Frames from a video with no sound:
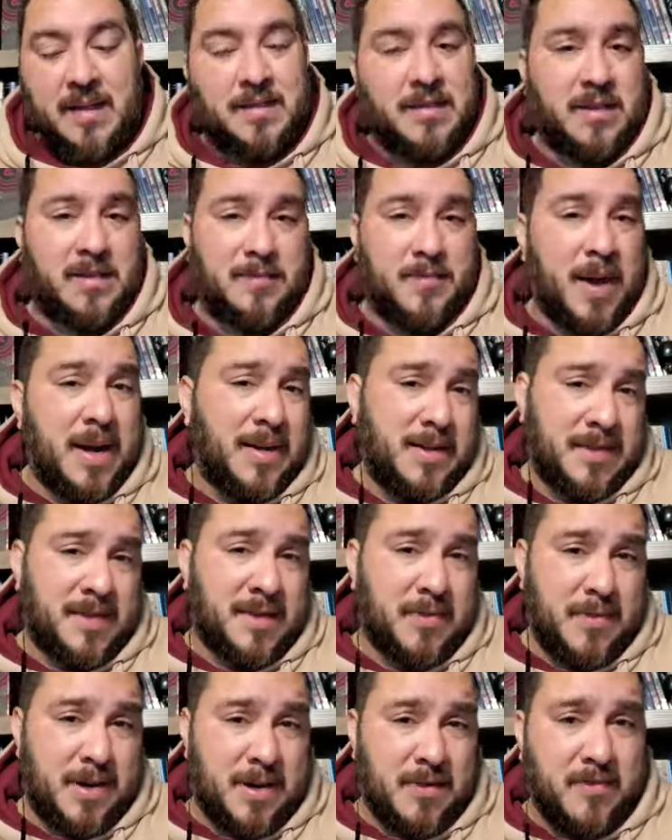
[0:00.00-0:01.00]
Despite its
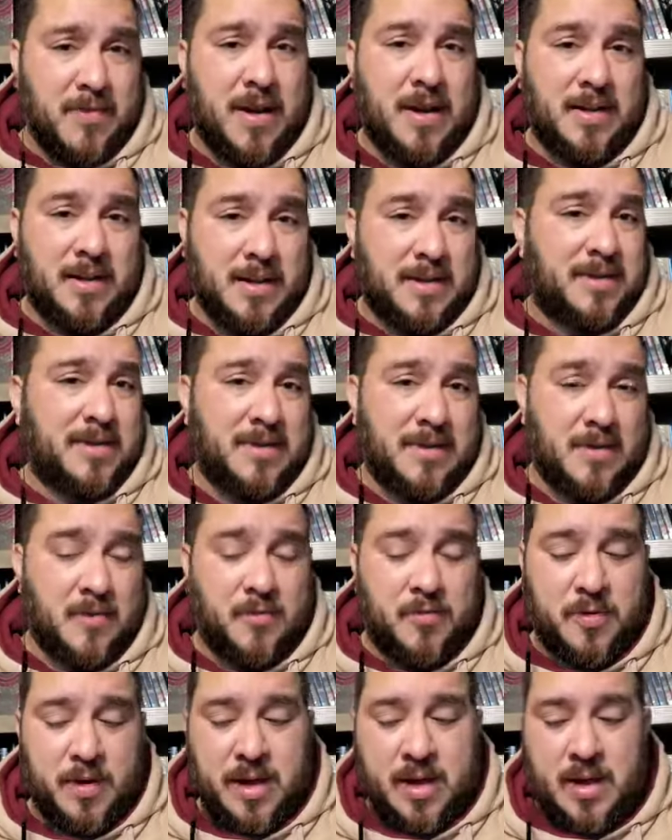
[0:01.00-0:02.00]
limited range, that's still
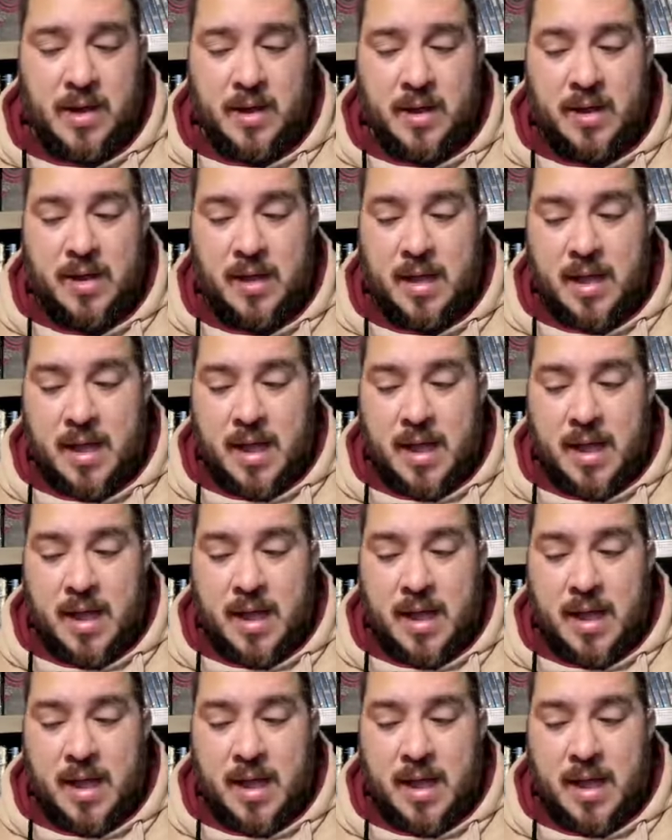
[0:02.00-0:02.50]
pretty good.